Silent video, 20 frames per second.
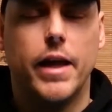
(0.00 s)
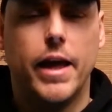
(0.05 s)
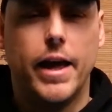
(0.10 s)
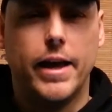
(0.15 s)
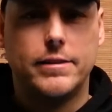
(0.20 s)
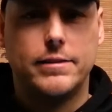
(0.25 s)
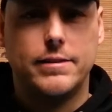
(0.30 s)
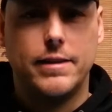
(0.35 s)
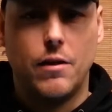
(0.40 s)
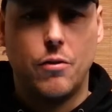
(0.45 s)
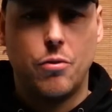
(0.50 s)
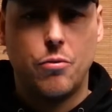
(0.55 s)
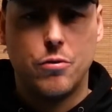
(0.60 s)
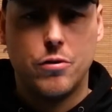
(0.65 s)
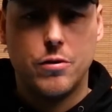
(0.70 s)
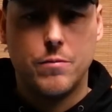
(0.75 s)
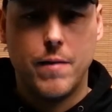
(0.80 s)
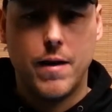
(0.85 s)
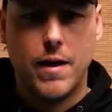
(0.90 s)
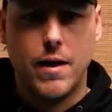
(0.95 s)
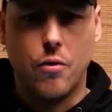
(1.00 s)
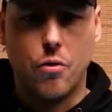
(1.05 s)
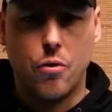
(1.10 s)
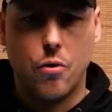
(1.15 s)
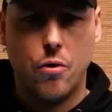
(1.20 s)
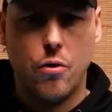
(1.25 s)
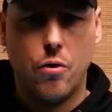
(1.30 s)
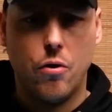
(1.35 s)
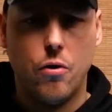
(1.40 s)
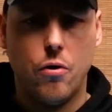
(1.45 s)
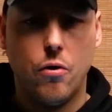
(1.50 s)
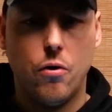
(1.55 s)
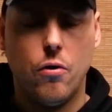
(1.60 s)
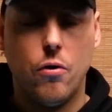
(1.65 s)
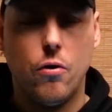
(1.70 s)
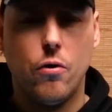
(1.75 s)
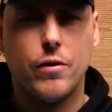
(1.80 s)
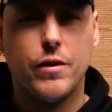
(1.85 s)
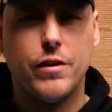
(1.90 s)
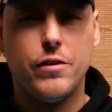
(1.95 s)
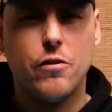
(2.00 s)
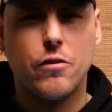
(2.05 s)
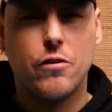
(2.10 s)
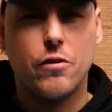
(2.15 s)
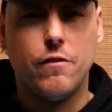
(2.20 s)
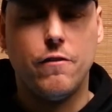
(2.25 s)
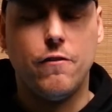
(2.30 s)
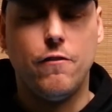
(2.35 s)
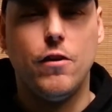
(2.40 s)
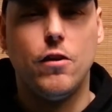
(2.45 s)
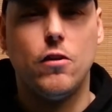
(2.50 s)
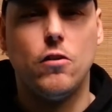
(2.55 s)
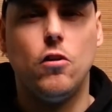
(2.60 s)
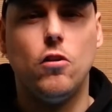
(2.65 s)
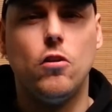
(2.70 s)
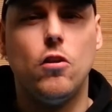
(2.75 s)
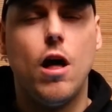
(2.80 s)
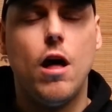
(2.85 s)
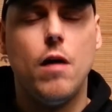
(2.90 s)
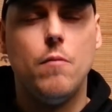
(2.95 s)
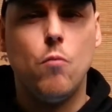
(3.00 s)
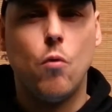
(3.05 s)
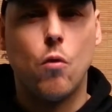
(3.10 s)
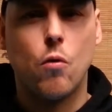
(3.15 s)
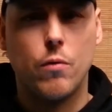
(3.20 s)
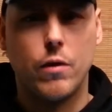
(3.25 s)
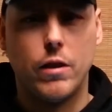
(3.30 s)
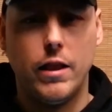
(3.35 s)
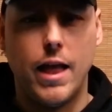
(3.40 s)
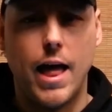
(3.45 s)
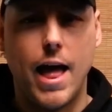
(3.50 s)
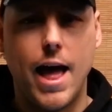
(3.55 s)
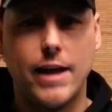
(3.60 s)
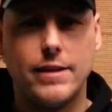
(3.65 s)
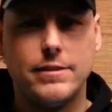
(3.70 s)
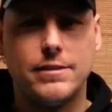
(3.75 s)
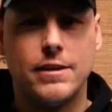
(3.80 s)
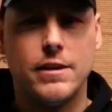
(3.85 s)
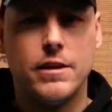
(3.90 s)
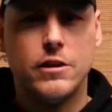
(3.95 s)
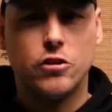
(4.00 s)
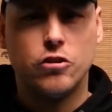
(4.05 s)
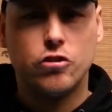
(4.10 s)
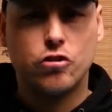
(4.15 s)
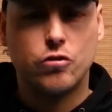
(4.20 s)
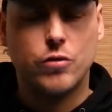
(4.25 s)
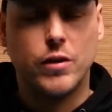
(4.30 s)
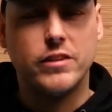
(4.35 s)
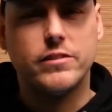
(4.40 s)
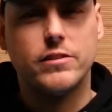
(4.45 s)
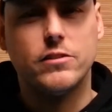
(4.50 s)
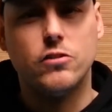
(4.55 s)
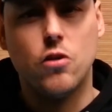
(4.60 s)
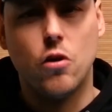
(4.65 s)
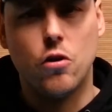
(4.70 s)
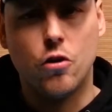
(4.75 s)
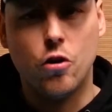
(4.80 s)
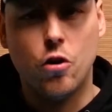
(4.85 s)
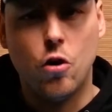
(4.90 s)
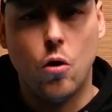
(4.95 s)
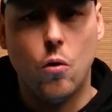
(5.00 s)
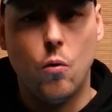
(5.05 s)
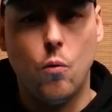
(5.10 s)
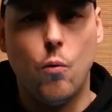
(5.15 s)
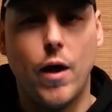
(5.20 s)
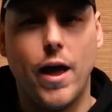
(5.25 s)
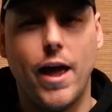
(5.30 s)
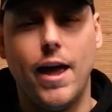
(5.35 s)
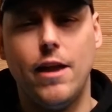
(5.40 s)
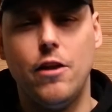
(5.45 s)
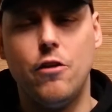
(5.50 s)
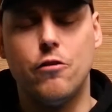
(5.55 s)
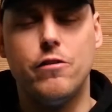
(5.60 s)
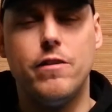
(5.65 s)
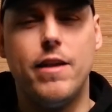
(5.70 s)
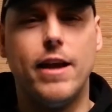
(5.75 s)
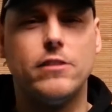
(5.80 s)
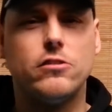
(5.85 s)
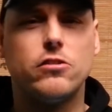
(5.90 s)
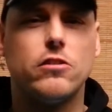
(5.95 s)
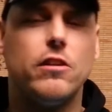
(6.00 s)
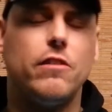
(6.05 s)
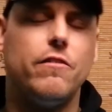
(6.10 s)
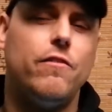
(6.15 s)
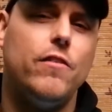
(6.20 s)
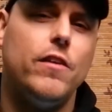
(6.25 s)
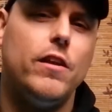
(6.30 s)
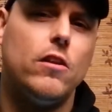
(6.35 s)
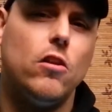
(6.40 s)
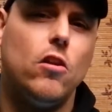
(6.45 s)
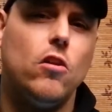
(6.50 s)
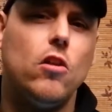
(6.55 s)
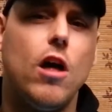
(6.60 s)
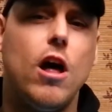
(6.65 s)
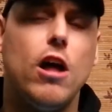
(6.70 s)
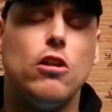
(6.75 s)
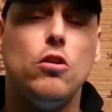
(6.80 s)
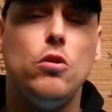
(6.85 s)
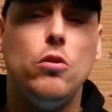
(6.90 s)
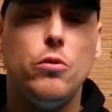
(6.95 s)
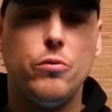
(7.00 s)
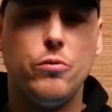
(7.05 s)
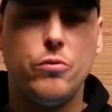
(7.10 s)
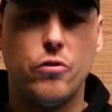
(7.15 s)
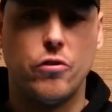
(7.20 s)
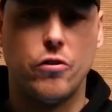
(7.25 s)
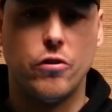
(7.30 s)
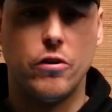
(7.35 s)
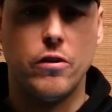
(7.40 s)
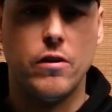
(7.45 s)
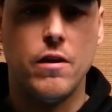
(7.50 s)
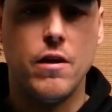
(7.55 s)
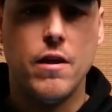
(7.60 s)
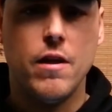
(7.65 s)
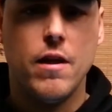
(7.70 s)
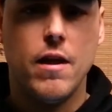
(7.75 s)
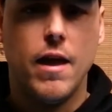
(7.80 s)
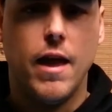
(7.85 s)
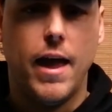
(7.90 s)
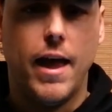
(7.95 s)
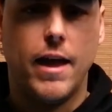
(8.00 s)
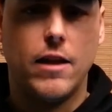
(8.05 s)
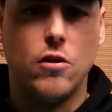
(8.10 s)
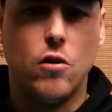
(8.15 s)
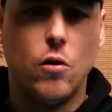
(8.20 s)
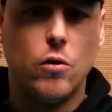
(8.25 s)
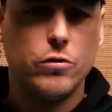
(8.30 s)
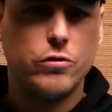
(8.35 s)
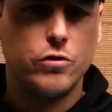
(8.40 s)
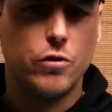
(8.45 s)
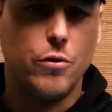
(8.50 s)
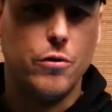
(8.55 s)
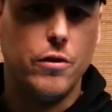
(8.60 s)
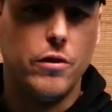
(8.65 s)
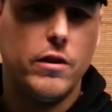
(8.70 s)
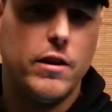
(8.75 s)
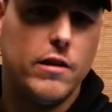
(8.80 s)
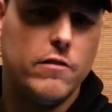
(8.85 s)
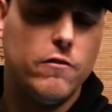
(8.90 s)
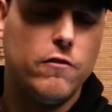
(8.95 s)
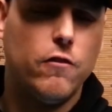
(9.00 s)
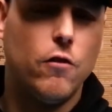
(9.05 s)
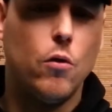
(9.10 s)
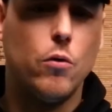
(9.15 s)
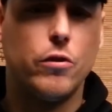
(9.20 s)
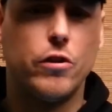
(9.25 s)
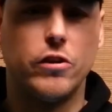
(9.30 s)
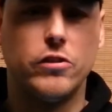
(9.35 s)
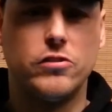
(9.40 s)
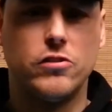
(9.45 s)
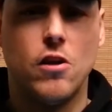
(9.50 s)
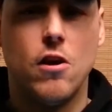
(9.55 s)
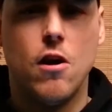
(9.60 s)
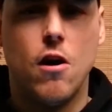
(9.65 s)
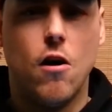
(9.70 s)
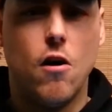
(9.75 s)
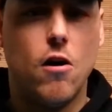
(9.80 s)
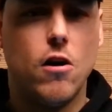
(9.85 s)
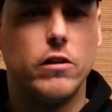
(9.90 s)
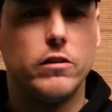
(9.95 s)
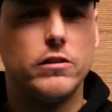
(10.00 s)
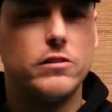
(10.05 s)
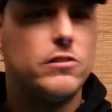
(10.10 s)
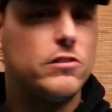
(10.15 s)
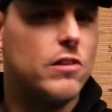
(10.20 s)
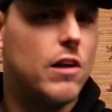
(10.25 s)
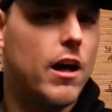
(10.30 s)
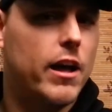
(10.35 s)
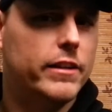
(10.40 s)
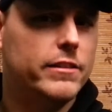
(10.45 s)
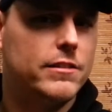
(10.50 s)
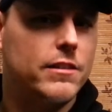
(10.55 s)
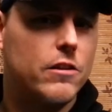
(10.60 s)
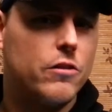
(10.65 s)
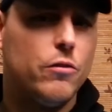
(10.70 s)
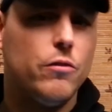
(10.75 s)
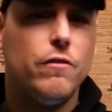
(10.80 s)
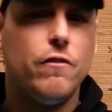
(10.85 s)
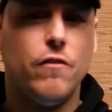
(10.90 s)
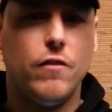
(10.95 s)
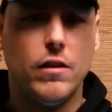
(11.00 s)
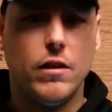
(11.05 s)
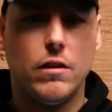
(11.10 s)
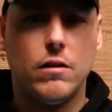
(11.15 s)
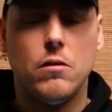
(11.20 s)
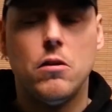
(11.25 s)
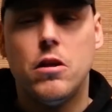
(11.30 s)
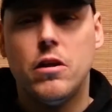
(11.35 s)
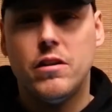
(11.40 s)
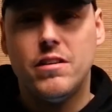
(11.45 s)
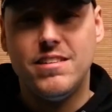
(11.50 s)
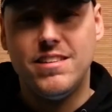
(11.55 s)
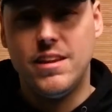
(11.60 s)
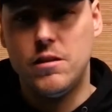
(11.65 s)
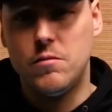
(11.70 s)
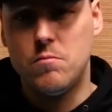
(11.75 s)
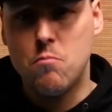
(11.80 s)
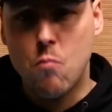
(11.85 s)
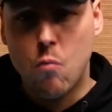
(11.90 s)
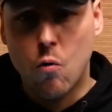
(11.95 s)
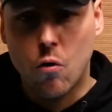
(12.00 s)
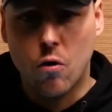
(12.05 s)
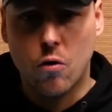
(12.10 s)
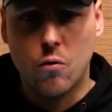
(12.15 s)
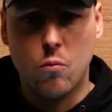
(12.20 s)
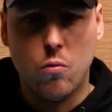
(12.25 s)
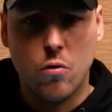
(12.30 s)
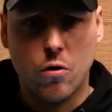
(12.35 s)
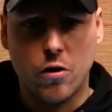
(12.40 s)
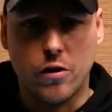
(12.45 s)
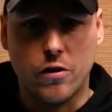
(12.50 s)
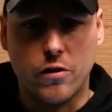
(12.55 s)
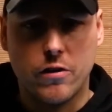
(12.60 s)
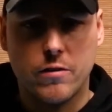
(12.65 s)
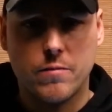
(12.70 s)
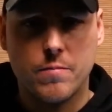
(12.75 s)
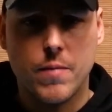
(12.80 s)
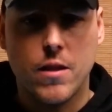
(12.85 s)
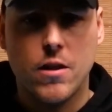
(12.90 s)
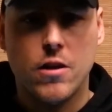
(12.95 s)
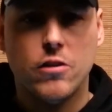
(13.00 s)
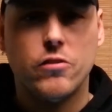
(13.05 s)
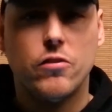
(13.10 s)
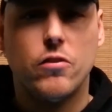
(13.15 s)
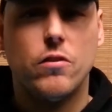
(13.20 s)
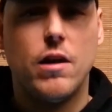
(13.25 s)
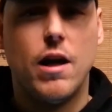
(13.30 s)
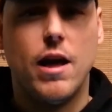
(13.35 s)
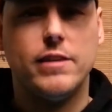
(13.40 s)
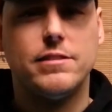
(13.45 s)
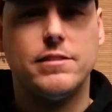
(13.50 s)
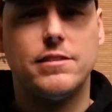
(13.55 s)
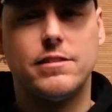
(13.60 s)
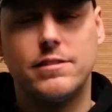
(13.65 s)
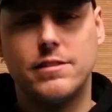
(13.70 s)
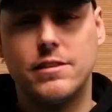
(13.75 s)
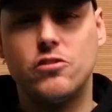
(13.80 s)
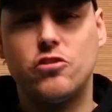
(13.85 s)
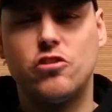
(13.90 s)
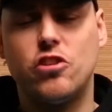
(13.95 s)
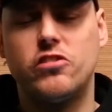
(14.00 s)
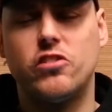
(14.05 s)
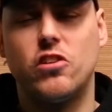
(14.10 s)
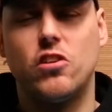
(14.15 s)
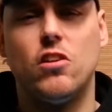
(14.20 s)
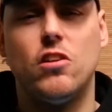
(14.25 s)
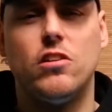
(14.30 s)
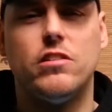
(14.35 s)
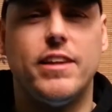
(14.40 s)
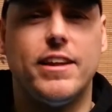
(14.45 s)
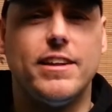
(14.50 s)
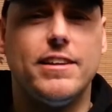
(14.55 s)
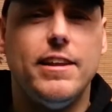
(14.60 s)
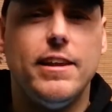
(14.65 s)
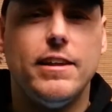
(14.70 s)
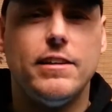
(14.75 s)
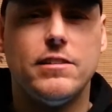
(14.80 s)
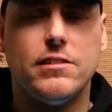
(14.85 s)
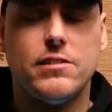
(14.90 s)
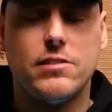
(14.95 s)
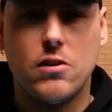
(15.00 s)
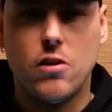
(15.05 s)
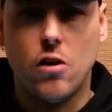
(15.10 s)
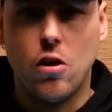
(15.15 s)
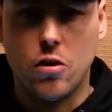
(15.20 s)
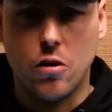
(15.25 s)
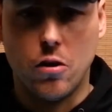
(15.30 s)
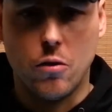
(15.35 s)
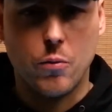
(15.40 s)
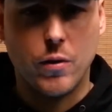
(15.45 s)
Exhale through the mouth. And you're going to feel a lot more relaxed. Stress is going to go away. Your neck's going to feel a lot looser. And also you can focus on the sides that you feel need more work. So guys, this is just a little technique. This is called a